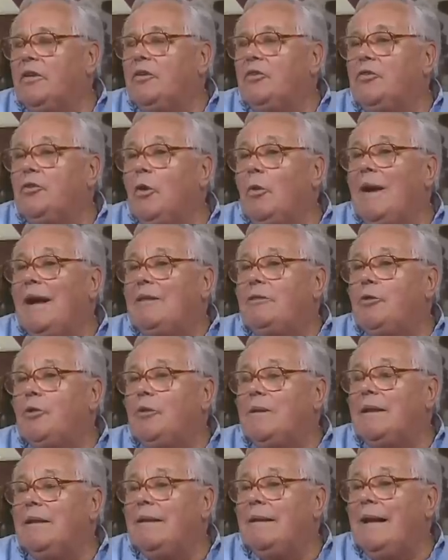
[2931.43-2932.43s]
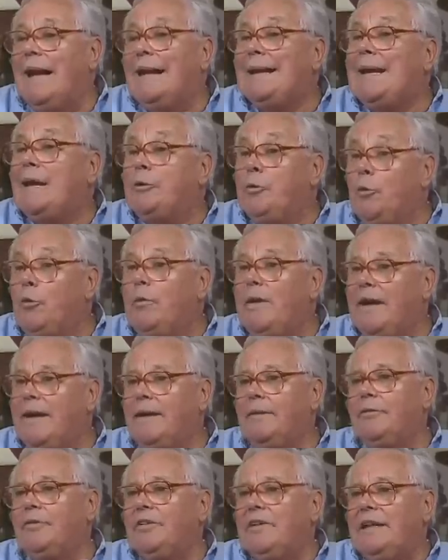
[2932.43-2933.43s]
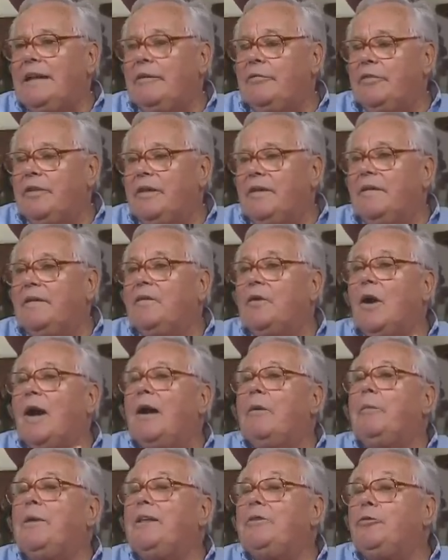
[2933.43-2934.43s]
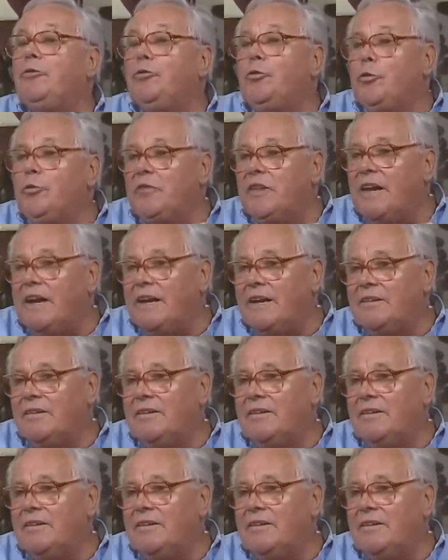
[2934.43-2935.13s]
So I thought, and I knew where he was living, so I went to Utrecht.